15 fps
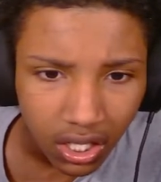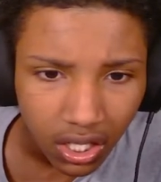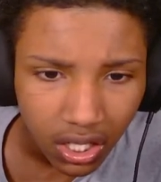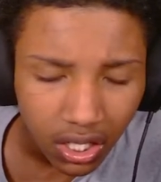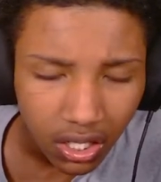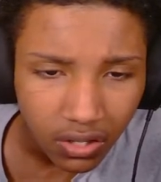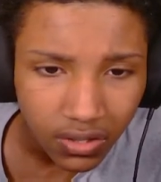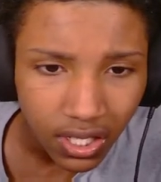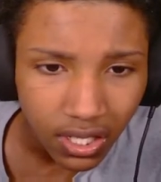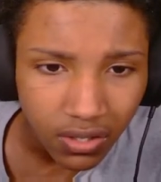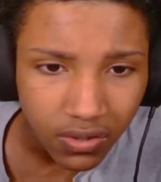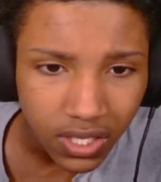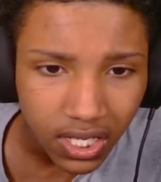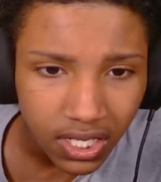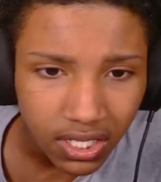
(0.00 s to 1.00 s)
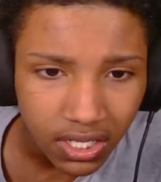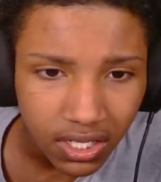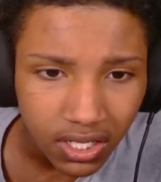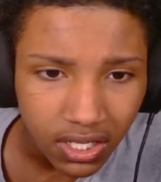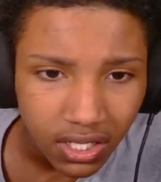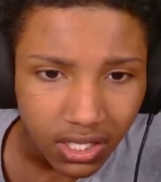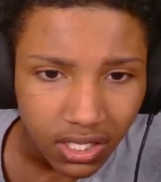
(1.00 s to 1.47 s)
Okay, okay.
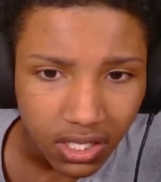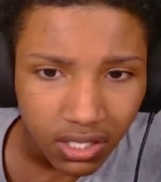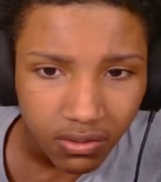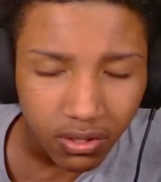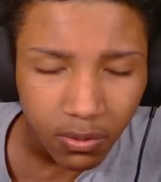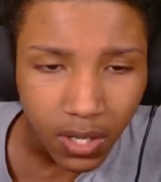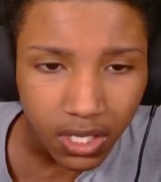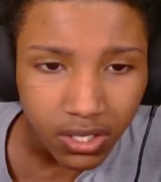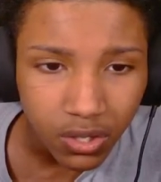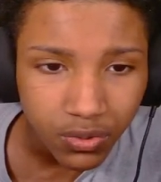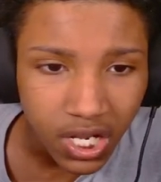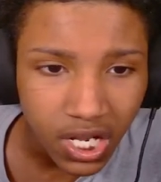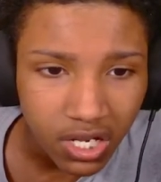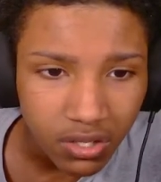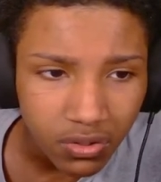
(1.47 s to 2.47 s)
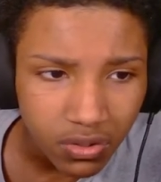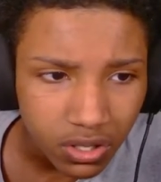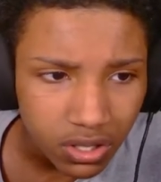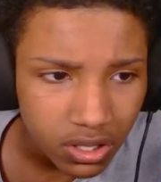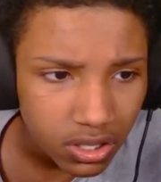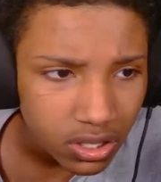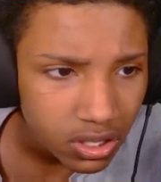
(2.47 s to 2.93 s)
Where do I go now?
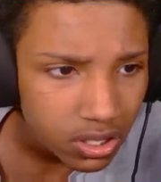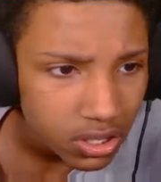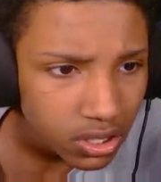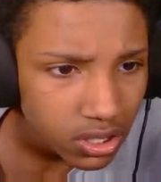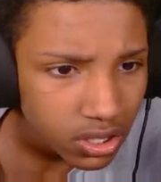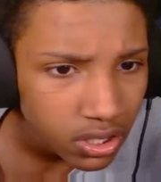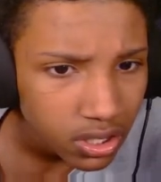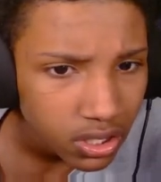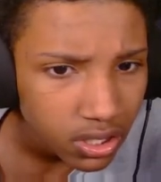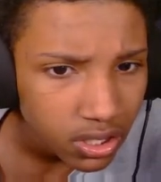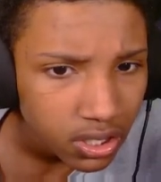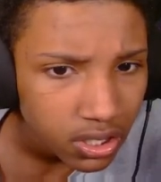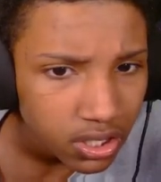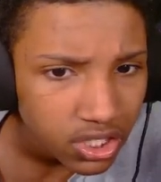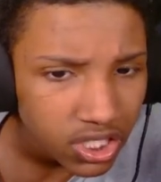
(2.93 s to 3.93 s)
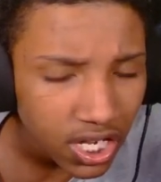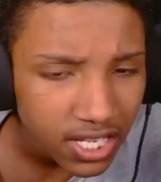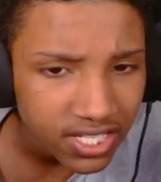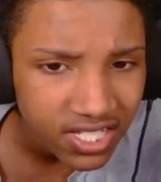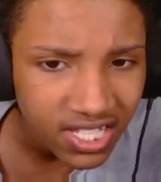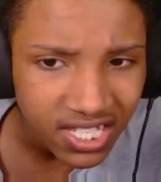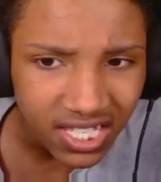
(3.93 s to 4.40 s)
Chat, is
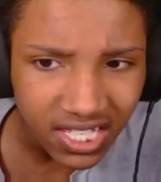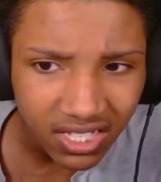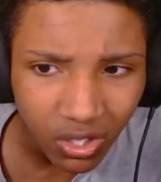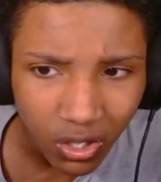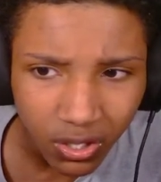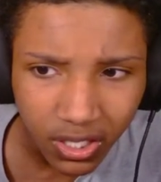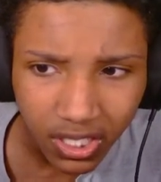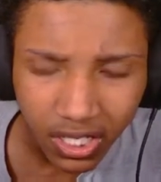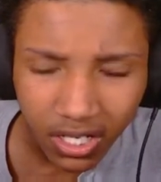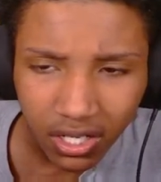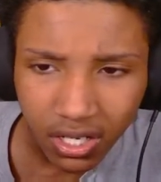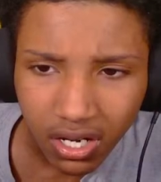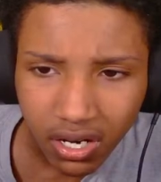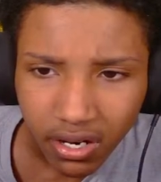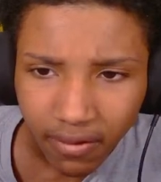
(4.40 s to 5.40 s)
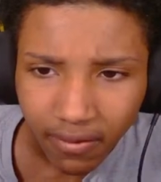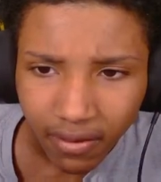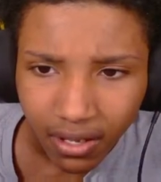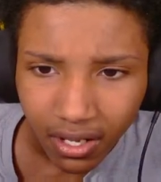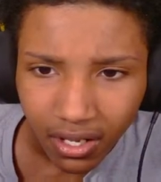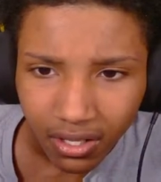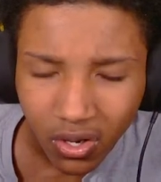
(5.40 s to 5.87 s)
Nick 830 in here?
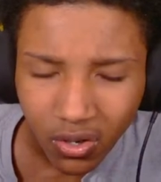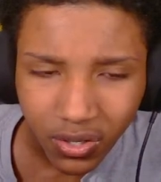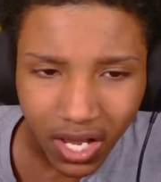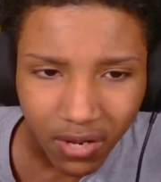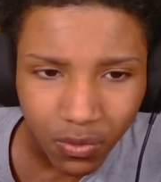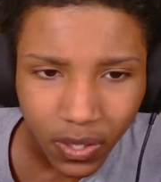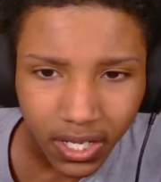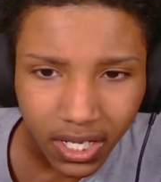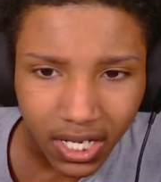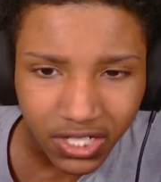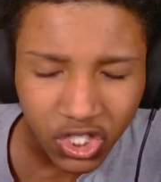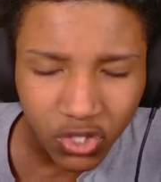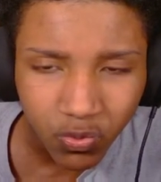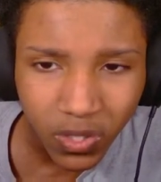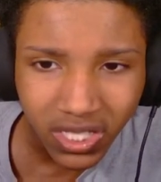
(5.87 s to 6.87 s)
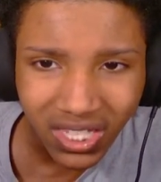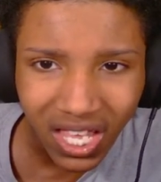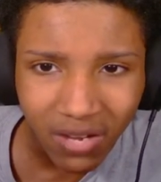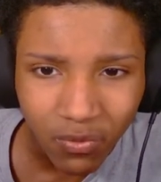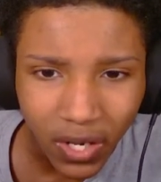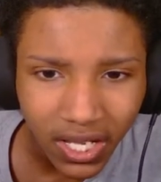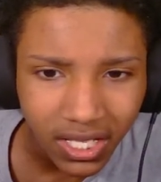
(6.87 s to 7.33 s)
Go that way. I just went that
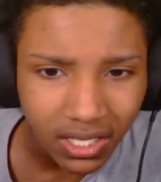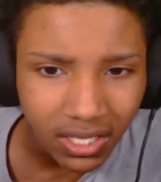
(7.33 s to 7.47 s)
way.